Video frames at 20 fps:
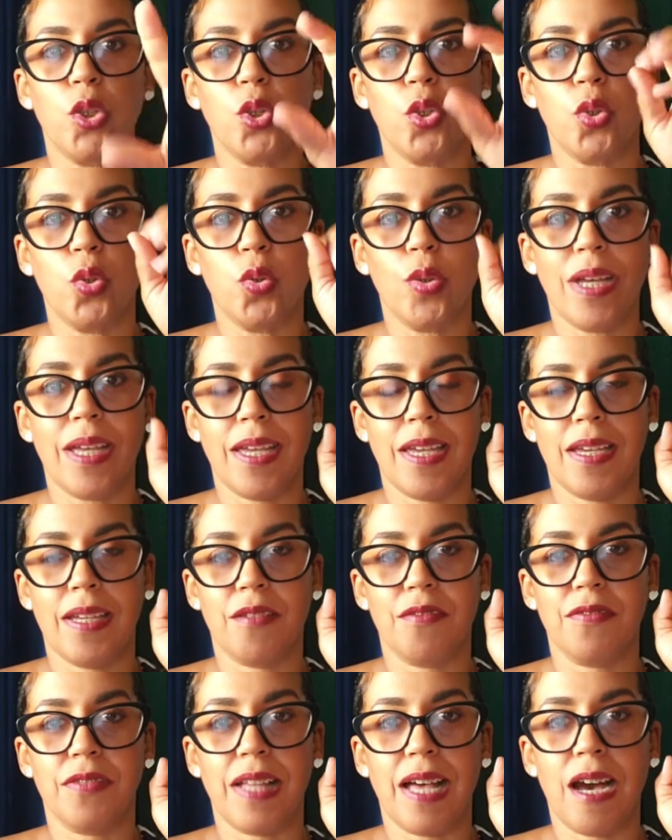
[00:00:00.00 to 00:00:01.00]
blue
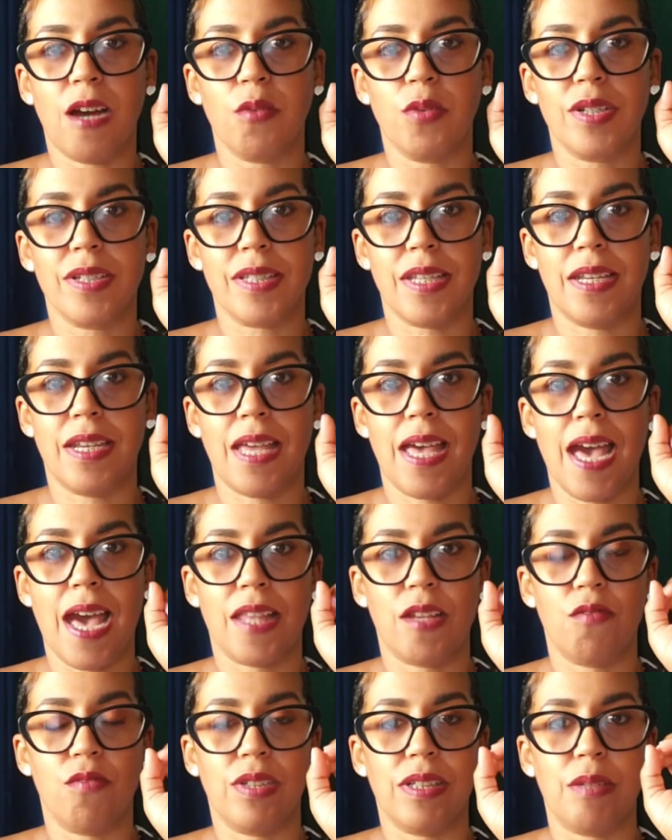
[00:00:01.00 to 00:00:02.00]
and flowers,
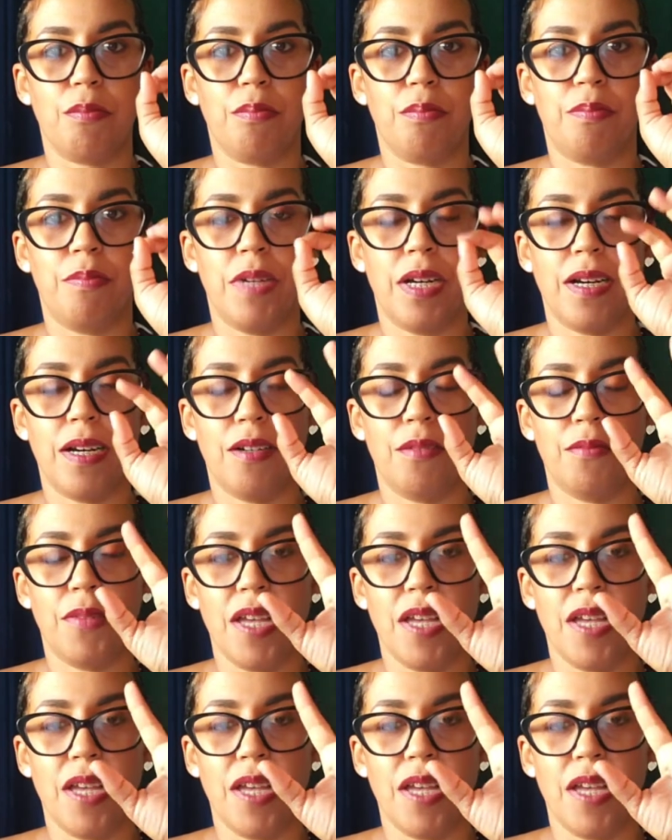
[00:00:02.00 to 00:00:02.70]
and it had a really